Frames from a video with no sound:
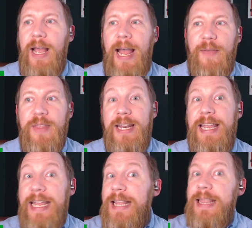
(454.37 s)
And then
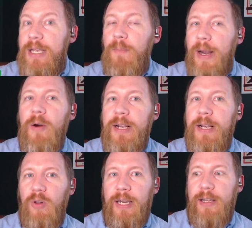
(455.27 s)
in the
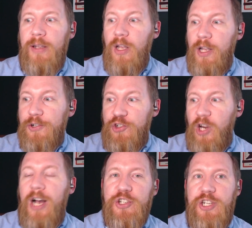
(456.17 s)
American League,
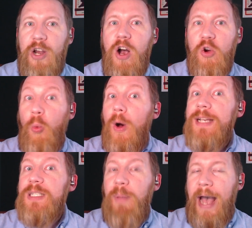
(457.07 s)
Josh Young
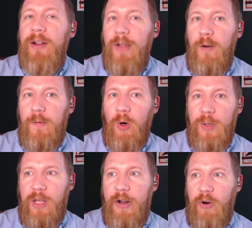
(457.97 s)
was battling for it
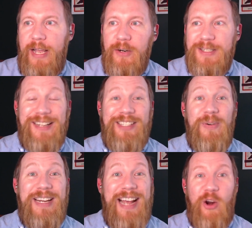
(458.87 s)
with Gunnar Henderson until
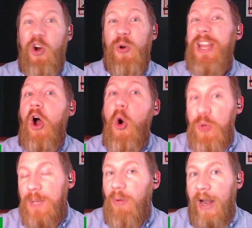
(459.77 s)
he got hurt. He
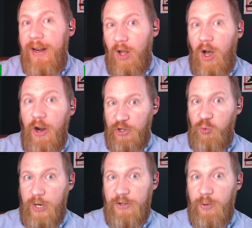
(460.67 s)
only played in
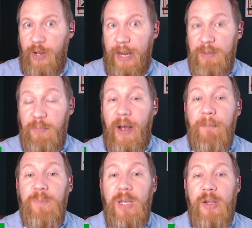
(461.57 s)
122 games.
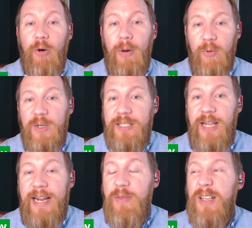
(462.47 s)
But you'll remember us
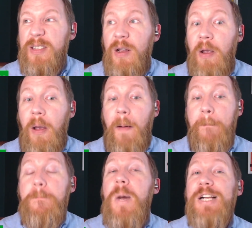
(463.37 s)
saying this,
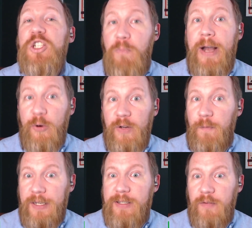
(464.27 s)
much better
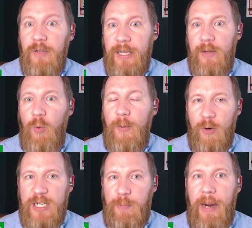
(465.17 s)
defensively than we
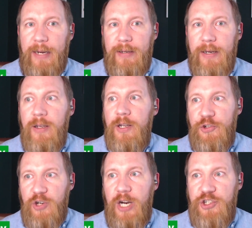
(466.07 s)
were expecting
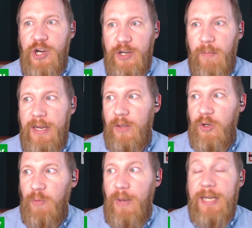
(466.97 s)
Josh Young to be at
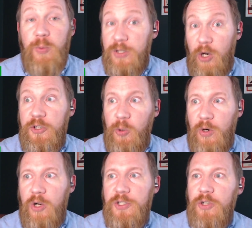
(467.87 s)
third base. Was also
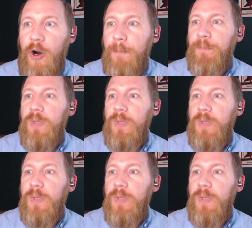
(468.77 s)
an all-star.